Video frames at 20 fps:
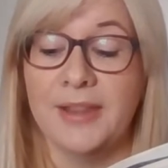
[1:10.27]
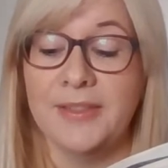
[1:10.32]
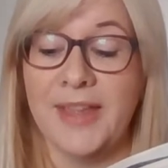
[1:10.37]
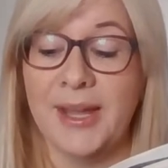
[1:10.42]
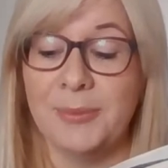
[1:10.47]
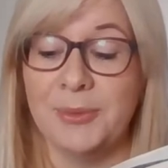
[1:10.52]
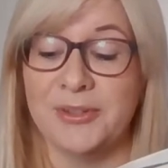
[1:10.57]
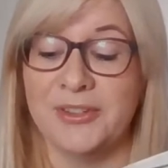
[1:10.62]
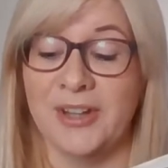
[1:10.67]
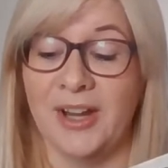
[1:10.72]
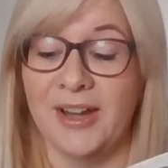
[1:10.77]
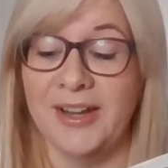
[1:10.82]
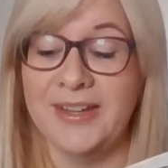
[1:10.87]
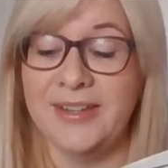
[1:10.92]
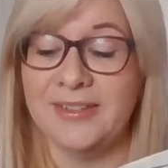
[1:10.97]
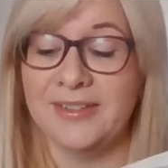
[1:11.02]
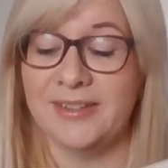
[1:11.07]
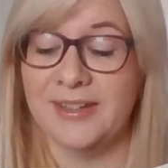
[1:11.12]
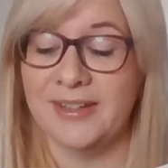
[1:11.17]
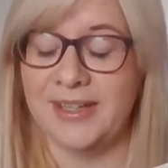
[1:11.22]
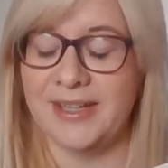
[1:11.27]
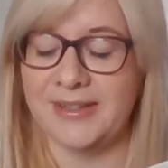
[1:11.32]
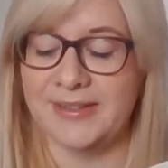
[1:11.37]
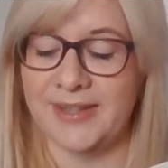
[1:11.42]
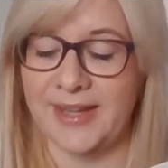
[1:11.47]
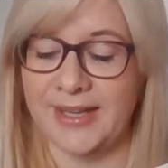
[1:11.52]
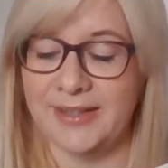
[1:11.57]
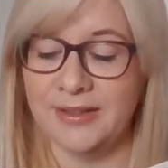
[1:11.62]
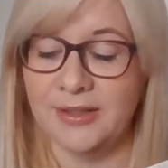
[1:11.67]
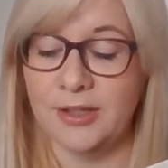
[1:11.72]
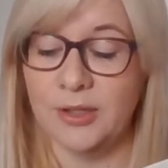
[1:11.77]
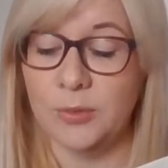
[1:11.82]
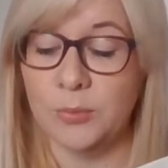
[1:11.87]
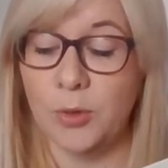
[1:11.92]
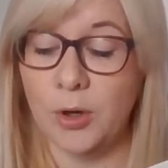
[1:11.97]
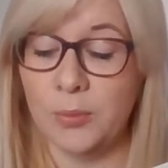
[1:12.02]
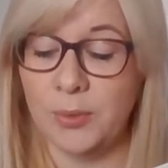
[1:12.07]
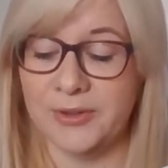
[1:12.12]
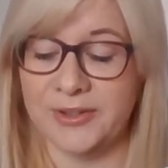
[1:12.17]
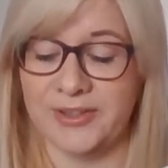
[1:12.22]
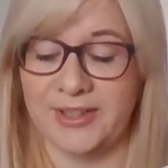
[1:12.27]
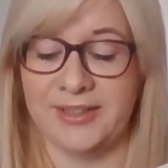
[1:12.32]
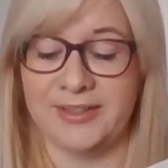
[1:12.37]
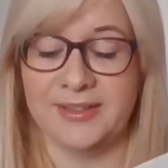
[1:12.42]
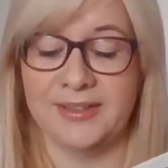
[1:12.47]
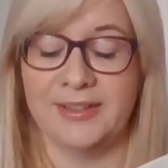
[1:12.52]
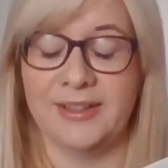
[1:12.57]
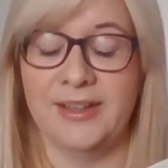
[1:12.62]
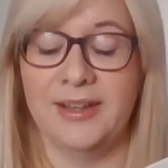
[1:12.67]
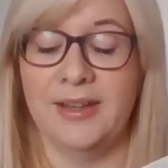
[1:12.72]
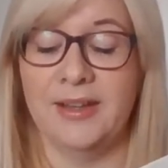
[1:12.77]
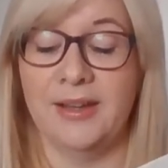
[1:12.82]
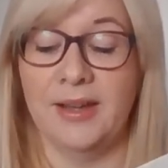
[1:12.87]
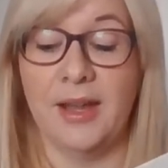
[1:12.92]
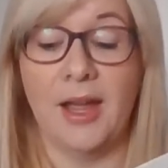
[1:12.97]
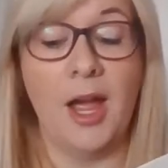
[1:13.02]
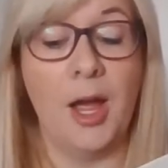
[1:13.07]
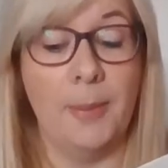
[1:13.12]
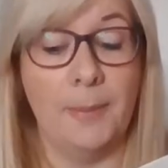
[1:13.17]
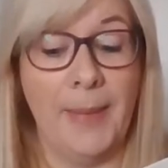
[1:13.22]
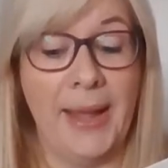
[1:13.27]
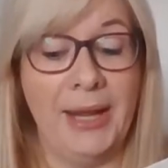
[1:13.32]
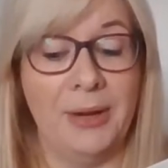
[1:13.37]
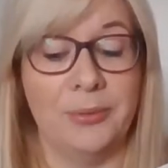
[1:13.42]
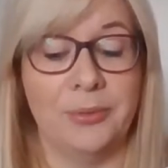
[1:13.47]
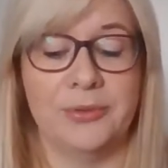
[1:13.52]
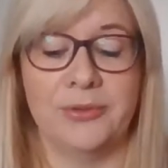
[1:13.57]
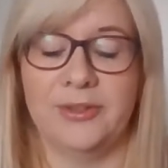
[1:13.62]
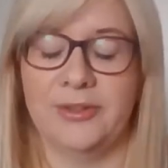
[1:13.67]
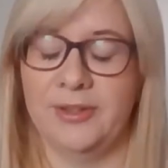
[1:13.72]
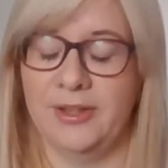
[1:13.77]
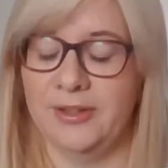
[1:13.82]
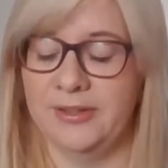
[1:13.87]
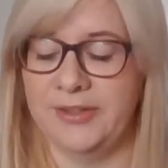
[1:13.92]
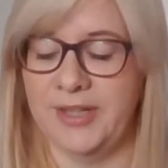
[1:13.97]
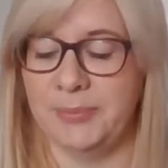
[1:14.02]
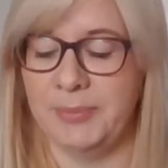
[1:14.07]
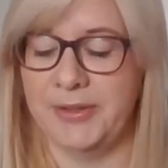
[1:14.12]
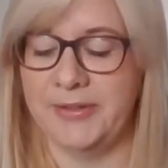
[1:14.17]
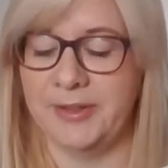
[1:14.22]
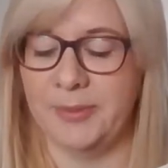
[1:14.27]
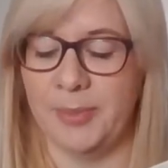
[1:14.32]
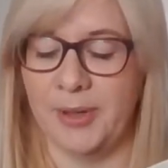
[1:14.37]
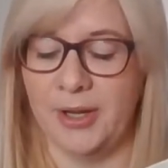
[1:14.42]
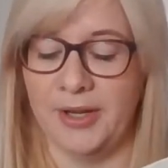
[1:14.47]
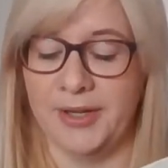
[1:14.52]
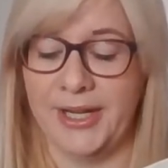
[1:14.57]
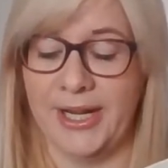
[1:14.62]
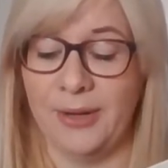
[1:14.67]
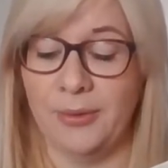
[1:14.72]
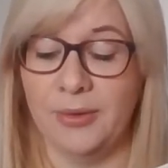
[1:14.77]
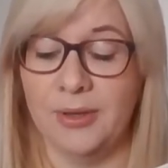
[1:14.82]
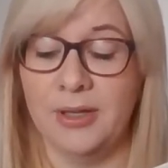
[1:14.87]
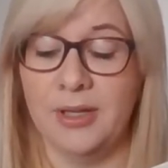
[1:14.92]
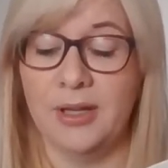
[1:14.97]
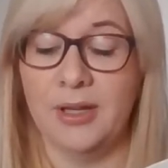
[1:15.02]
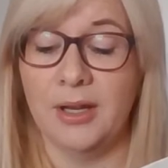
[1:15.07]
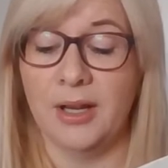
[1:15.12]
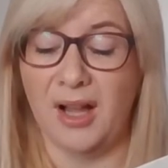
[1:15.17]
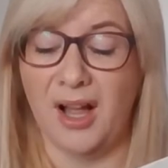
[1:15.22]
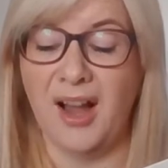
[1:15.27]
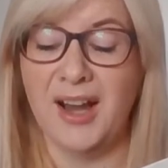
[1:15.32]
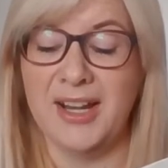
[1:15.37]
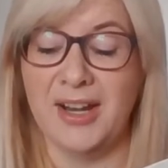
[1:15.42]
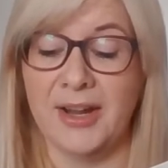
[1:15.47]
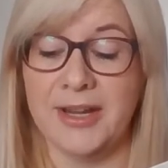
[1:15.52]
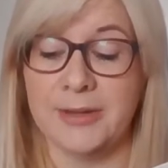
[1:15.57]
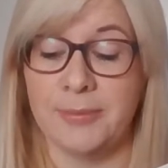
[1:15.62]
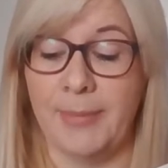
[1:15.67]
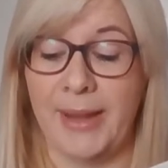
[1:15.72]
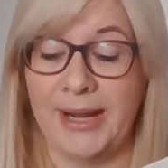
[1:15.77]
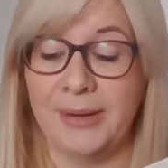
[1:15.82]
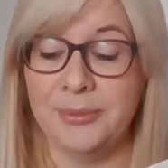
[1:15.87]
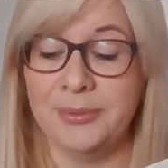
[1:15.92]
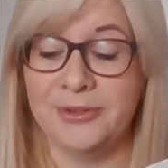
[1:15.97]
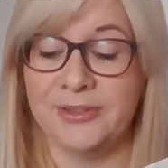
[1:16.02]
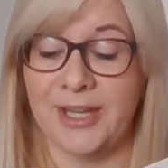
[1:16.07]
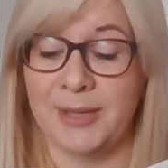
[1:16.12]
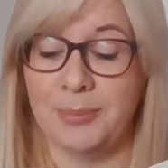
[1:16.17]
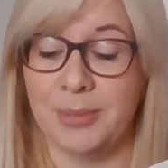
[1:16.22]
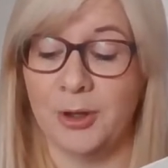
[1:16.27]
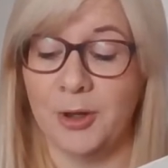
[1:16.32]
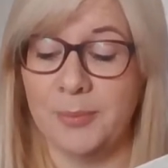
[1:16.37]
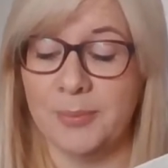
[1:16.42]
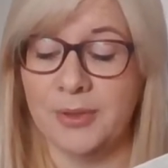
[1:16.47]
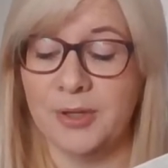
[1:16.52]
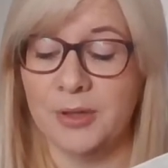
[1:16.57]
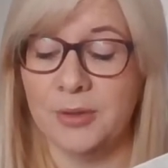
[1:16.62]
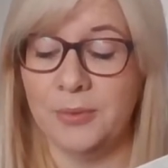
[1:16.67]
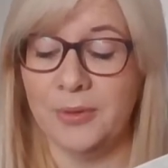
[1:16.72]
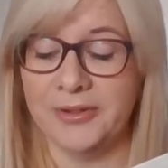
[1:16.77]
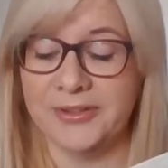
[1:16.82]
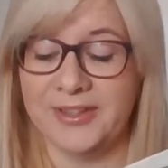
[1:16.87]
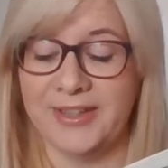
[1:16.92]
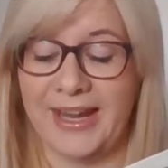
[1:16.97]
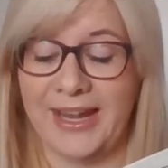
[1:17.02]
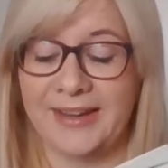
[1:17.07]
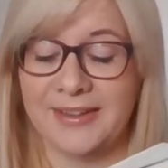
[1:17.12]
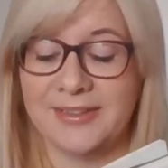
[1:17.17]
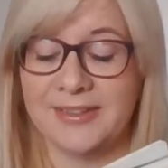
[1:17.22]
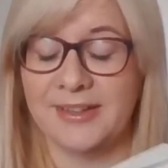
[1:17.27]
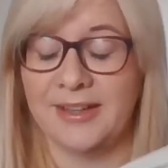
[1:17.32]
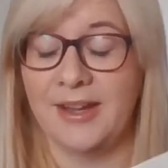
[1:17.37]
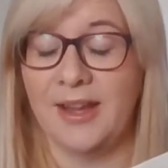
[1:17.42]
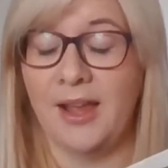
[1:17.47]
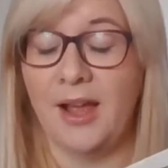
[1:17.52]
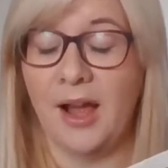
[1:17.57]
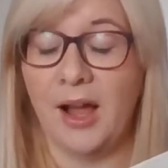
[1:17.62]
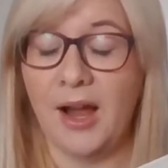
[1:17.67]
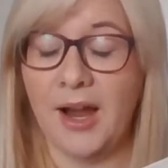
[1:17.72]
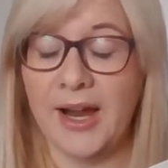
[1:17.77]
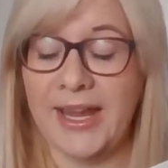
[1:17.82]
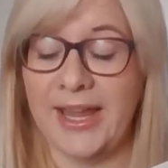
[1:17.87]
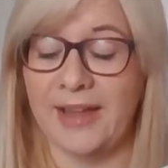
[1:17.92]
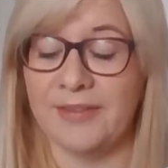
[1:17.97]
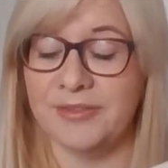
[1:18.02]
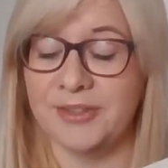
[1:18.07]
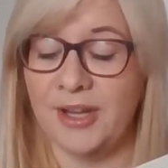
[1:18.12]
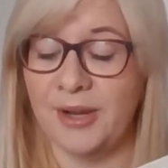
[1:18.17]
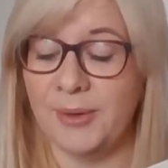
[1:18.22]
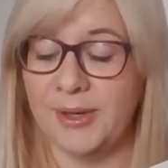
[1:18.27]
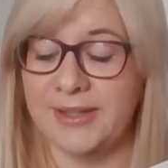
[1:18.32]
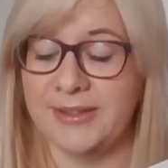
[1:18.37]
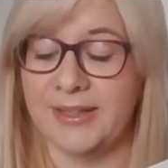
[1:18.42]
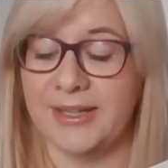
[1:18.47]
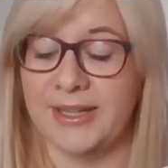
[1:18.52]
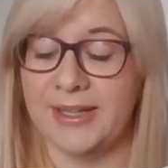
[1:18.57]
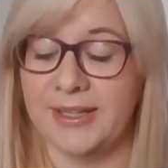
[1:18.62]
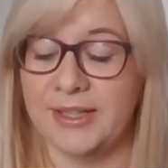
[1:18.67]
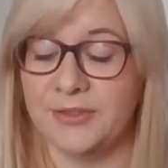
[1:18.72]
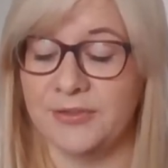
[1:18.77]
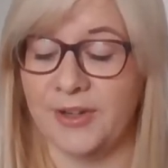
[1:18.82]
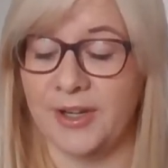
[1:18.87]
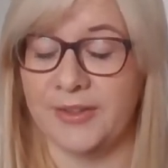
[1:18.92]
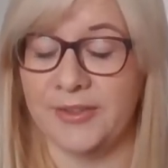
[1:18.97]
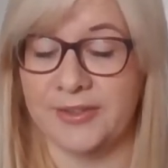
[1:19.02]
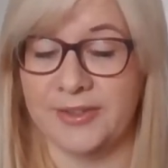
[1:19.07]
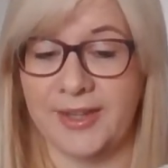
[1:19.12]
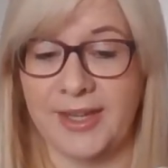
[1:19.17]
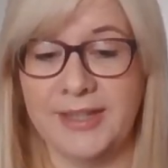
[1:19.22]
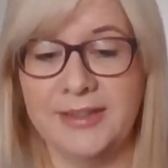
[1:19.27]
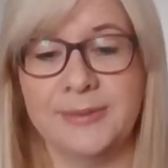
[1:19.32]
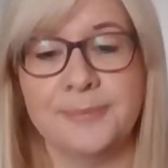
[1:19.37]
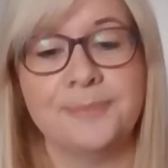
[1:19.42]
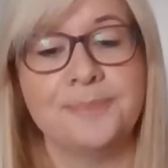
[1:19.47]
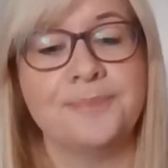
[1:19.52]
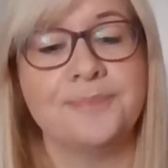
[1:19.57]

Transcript: That was nice, he said. What was it? A mouse, said Mr. Barn Owl. I like mouse, said Plop. What's next? I have no idea, his father said.